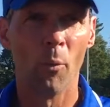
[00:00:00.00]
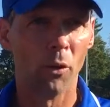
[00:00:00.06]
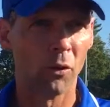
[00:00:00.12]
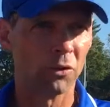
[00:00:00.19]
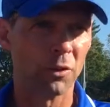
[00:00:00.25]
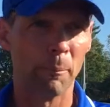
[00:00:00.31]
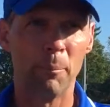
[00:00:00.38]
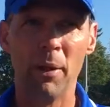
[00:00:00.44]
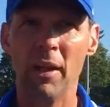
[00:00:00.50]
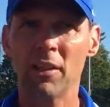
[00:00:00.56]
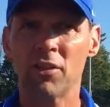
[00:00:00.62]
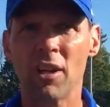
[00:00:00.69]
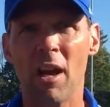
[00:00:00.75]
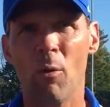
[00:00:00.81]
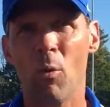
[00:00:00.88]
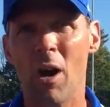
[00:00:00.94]
When it was a
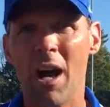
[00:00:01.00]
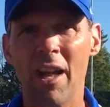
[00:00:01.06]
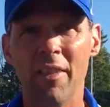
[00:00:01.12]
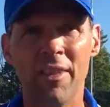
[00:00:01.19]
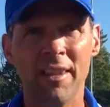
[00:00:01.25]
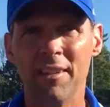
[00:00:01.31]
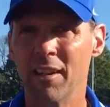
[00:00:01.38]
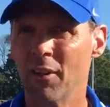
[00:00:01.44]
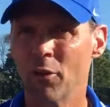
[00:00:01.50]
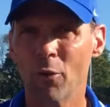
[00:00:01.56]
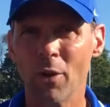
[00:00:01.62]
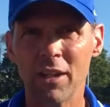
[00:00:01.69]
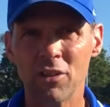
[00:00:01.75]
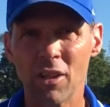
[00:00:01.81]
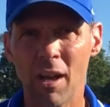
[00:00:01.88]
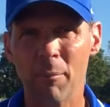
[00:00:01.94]
pitch out wide, they did a
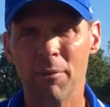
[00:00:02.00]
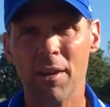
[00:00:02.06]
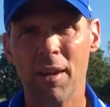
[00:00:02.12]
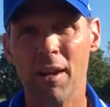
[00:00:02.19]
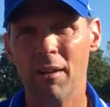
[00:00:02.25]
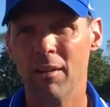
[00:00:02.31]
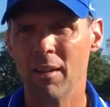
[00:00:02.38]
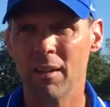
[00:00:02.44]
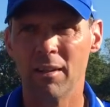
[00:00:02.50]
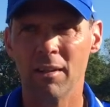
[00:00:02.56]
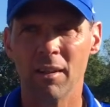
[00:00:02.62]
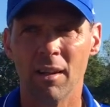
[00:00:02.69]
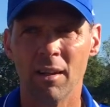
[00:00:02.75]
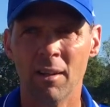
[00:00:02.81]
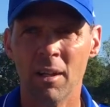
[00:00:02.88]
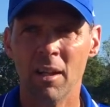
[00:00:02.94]
great job there,
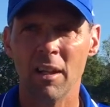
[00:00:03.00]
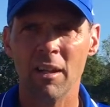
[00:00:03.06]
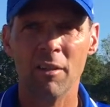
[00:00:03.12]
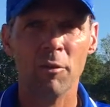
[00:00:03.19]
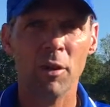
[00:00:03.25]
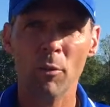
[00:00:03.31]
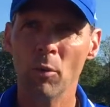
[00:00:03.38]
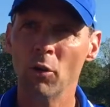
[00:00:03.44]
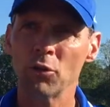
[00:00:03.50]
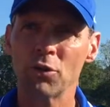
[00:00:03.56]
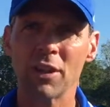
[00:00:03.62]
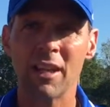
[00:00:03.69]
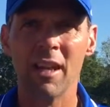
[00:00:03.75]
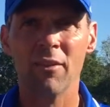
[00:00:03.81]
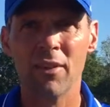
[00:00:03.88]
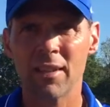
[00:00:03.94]
and uh, and then when it was a
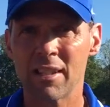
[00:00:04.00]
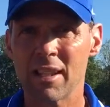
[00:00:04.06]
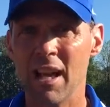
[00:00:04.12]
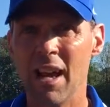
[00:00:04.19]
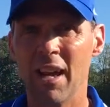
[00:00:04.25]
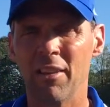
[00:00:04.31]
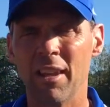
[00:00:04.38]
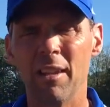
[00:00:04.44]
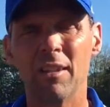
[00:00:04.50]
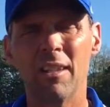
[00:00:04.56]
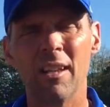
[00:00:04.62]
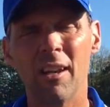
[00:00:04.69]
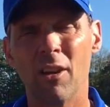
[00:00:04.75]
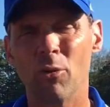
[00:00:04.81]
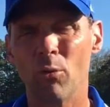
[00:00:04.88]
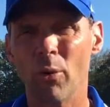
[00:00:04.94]
give inside, they
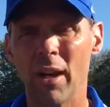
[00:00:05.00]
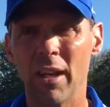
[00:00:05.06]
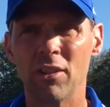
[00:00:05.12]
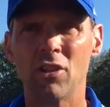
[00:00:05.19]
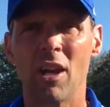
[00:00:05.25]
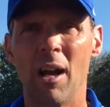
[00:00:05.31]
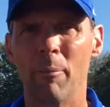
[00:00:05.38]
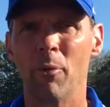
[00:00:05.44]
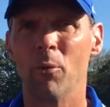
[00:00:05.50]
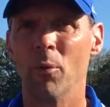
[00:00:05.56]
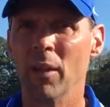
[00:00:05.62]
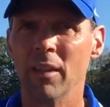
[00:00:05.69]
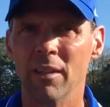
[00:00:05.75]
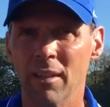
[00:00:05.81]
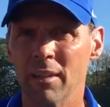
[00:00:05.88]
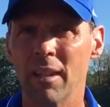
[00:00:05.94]
did a great job of
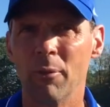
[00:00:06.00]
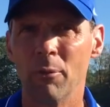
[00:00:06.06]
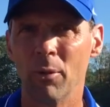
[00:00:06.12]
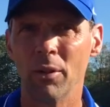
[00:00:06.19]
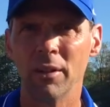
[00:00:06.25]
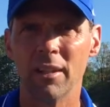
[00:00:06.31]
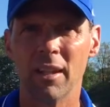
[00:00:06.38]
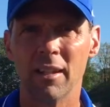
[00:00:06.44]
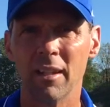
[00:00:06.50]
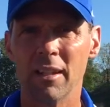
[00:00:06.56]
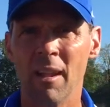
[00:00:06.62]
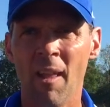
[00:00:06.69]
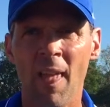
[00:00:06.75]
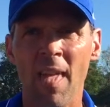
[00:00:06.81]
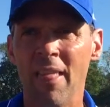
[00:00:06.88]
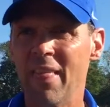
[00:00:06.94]
reading it. They really did, and,
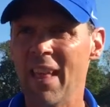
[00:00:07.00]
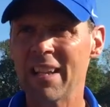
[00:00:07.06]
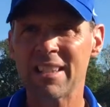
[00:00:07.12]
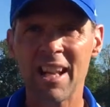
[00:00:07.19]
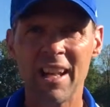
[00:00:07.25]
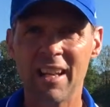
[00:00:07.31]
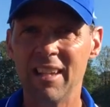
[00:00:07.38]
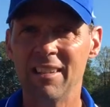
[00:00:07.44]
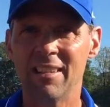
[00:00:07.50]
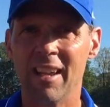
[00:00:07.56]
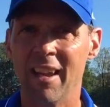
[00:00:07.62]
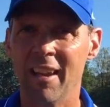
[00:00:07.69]
and that's not easy.